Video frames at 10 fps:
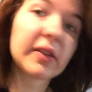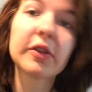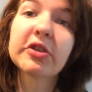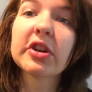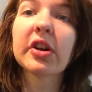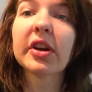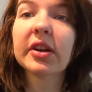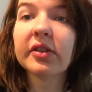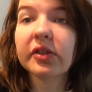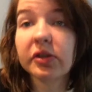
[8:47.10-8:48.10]
solution on
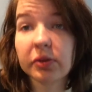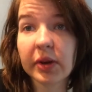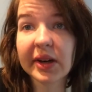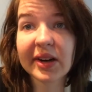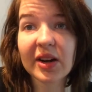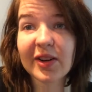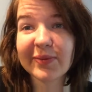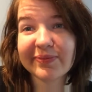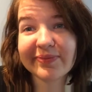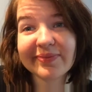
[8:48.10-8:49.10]
it to get it all
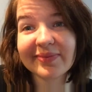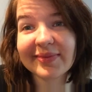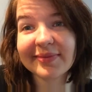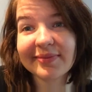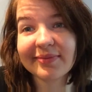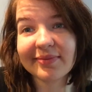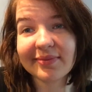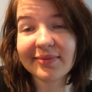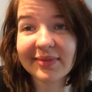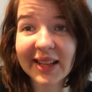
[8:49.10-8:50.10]

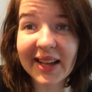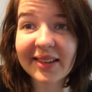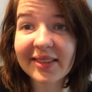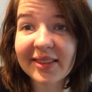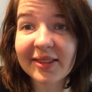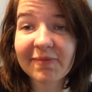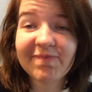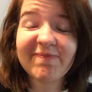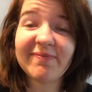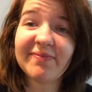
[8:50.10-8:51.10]
nice,
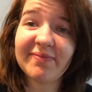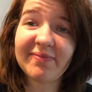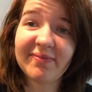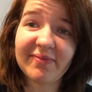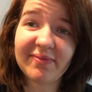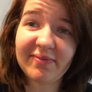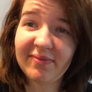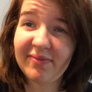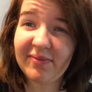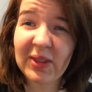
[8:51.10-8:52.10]

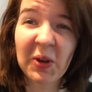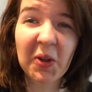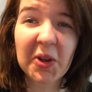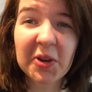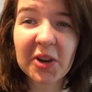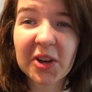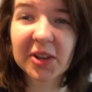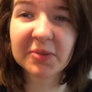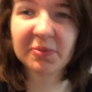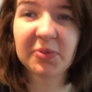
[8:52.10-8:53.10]
no
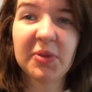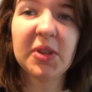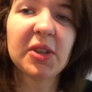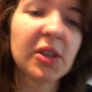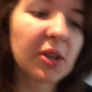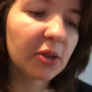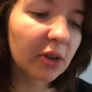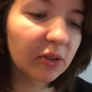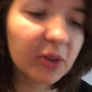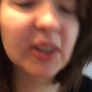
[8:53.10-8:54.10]
longer
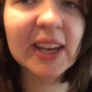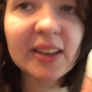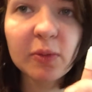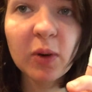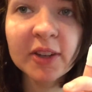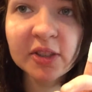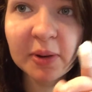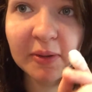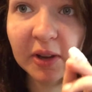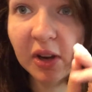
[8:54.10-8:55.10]
gross feeling. I had to wash
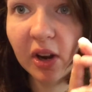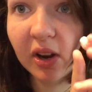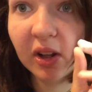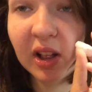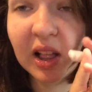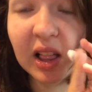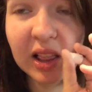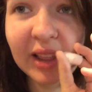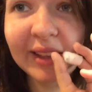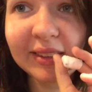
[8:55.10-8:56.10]
my finger
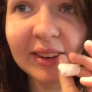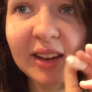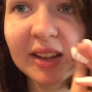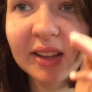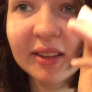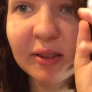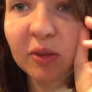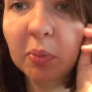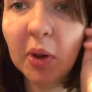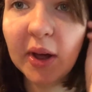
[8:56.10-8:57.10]
last night because
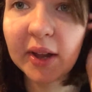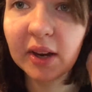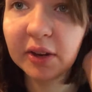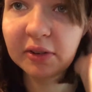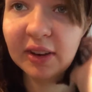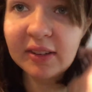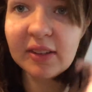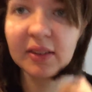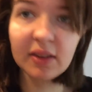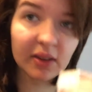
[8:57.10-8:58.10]
there's blood, there's ex
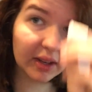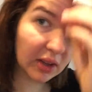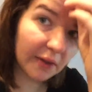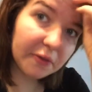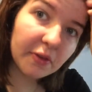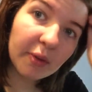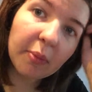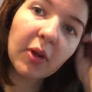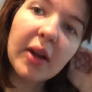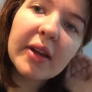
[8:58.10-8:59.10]
like leftover
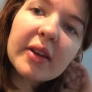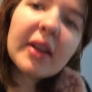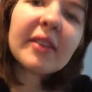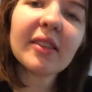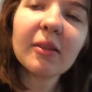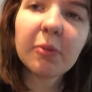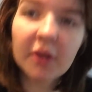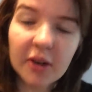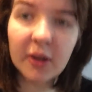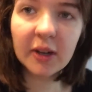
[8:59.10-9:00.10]
blood, excess
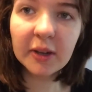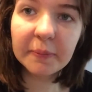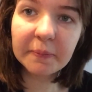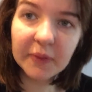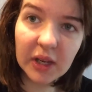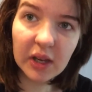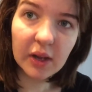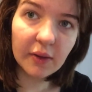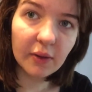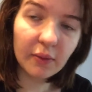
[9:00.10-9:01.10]
blood on it
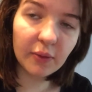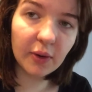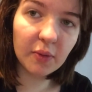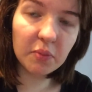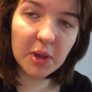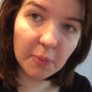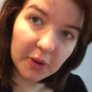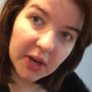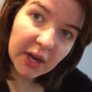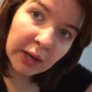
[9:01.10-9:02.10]
from me
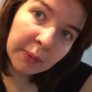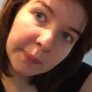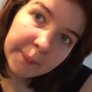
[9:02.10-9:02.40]
bleeding.